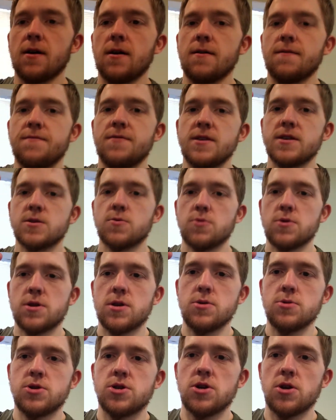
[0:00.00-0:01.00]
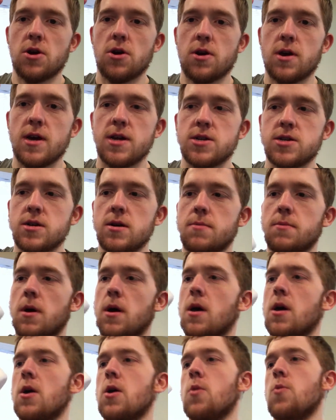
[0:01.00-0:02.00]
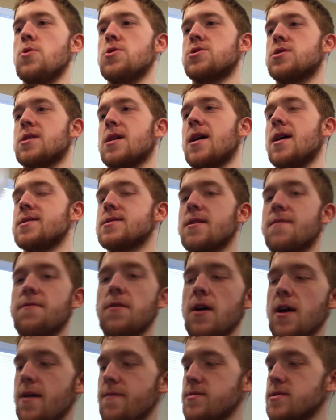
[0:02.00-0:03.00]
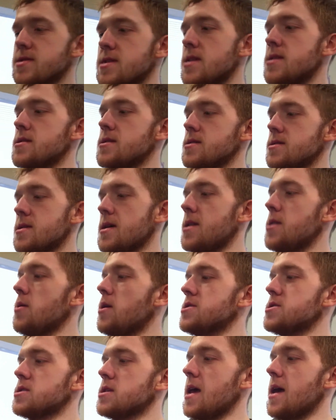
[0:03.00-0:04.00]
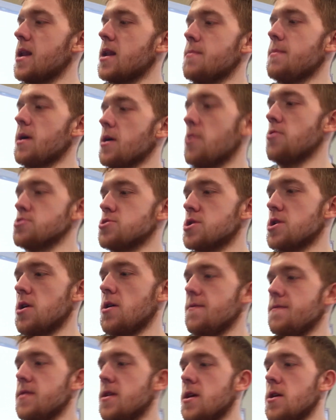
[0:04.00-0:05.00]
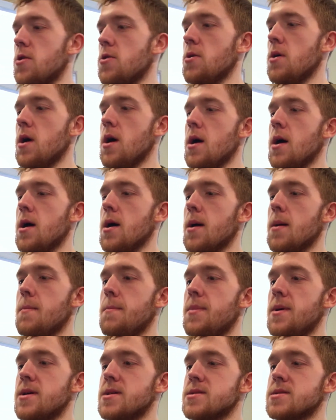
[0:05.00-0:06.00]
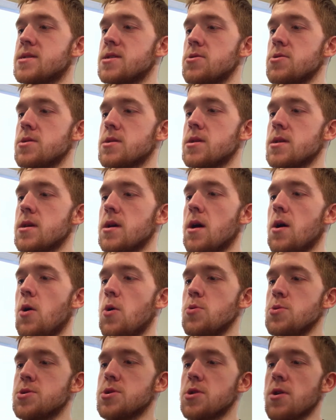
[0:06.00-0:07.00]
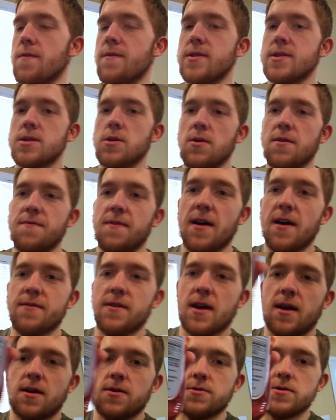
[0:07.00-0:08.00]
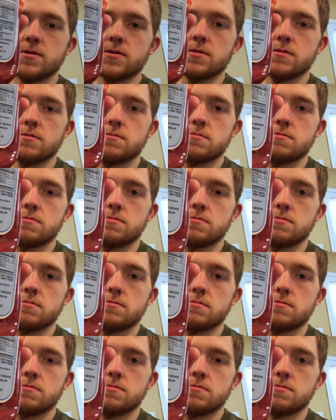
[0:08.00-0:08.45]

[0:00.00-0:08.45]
of this reduced sugar ketchup, which guys, if y'all haven't seen this, I know I just had it in my grocery haul video, but seriously, a whole serving is only 5 calories.